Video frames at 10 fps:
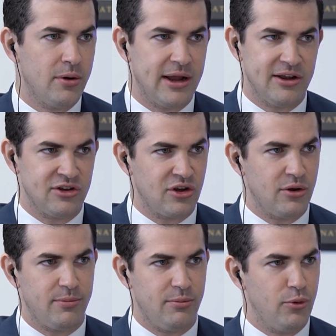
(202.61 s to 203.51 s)
as
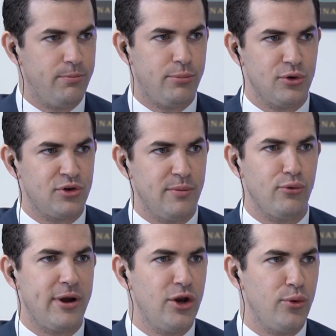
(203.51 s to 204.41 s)
a person
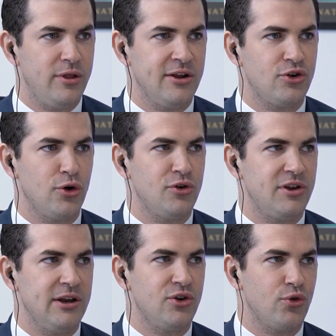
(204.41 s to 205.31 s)
brand new in the insurance
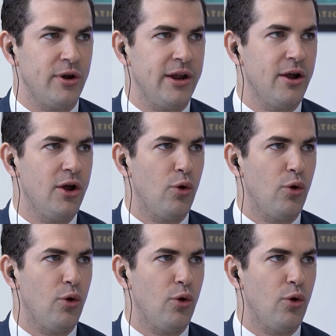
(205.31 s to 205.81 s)
industry.